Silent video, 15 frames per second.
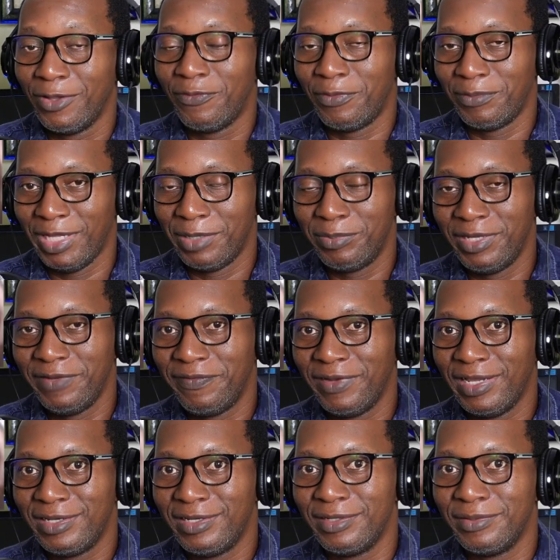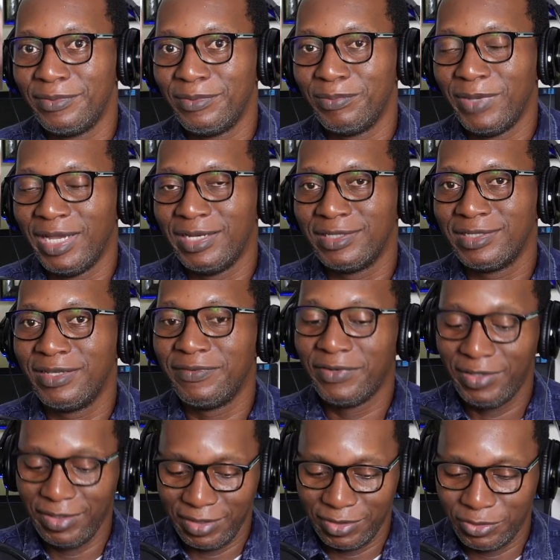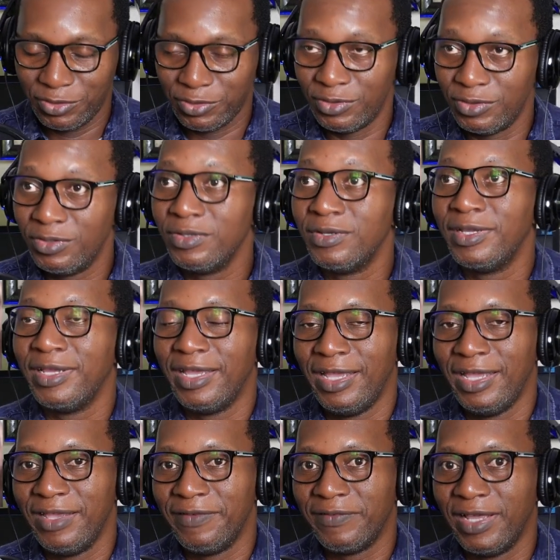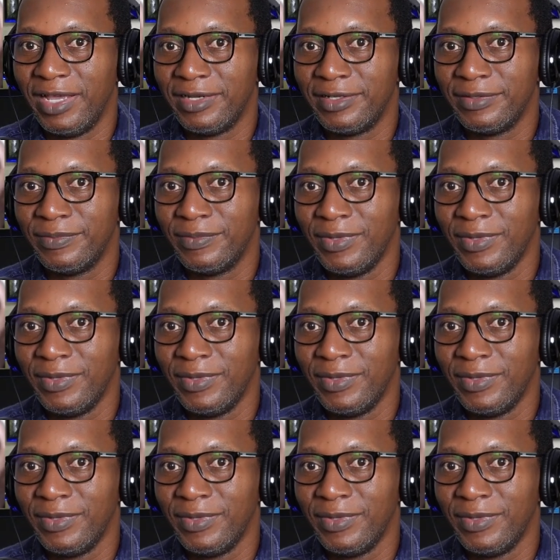from that B flat minor 7 to A flat.